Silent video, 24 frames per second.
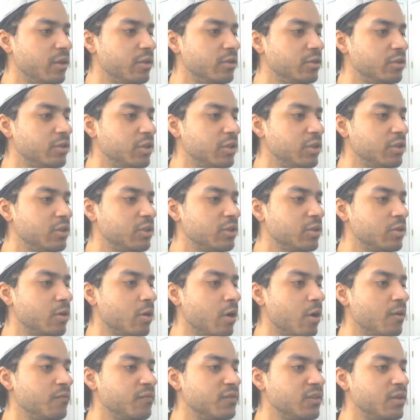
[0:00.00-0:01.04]
She
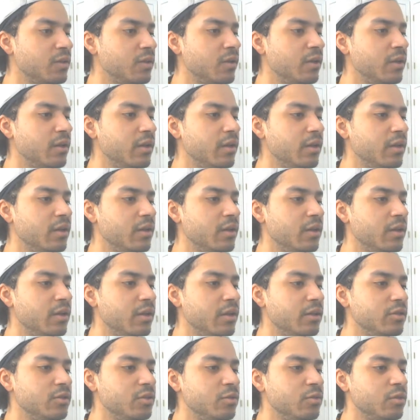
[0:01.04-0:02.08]
scoffs
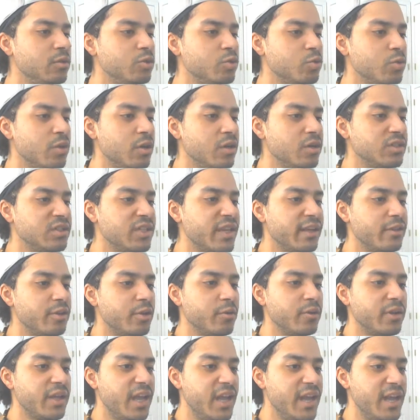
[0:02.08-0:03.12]
into the drugs like
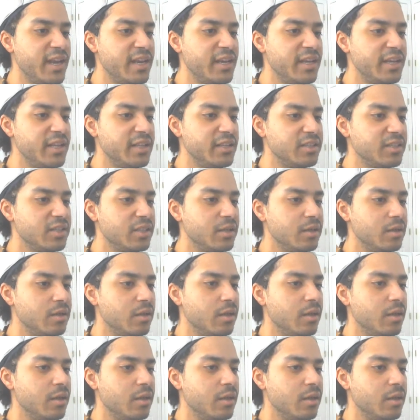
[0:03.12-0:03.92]
they're candies,